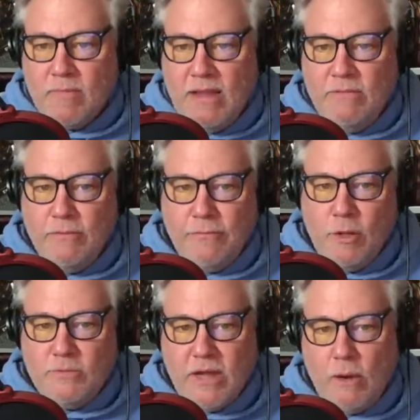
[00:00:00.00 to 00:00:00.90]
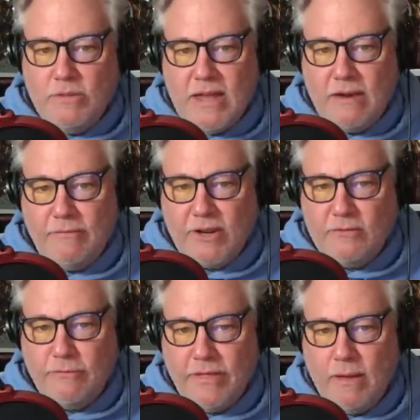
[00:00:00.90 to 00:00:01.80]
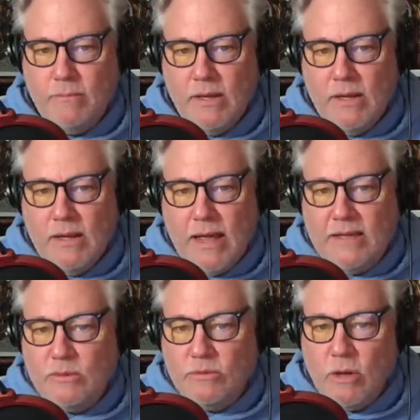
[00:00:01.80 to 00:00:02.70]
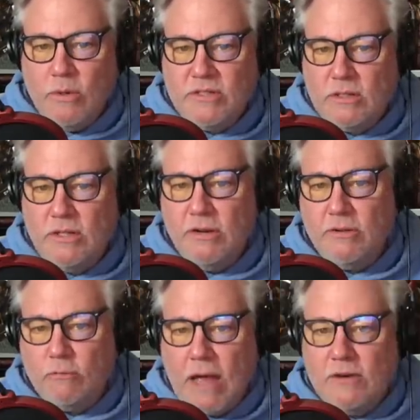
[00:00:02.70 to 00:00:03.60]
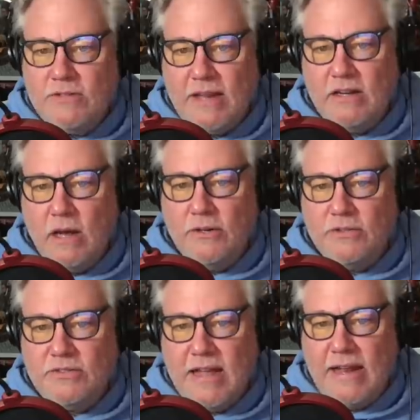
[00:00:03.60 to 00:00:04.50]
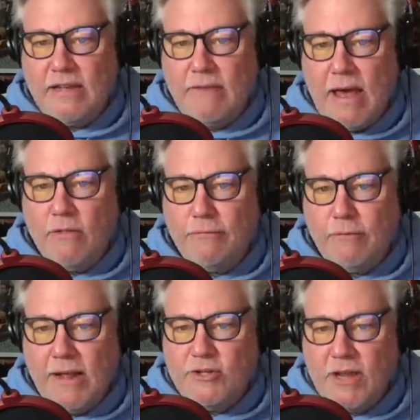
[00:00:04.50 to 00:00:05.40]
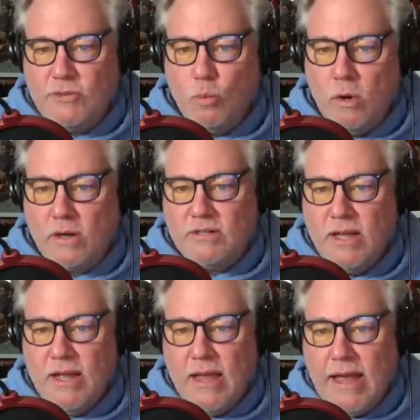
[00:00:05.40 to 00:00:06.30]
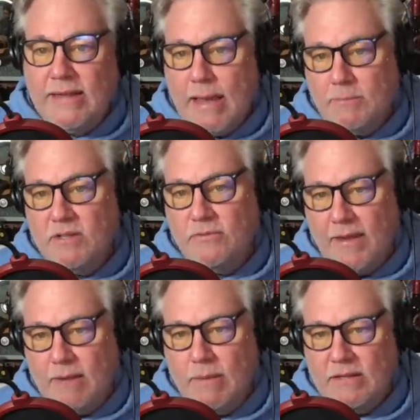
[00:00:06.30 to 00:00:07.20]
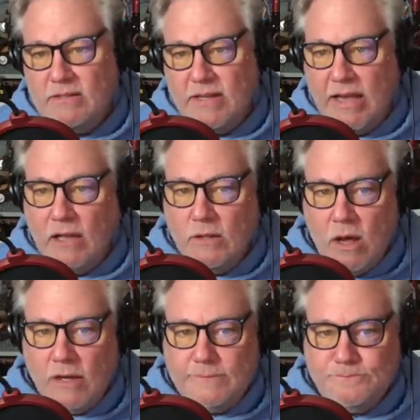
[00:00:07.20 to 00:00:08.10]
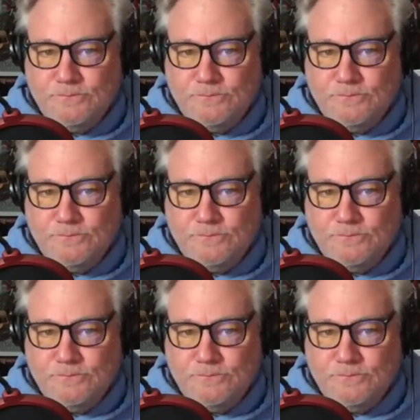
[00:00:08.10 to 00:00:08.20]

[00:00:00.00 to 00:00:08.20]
Even the films, I always had affection for them, as it was always clear the writers had an understanding of how the franchise worked and kept its fan base ticking along.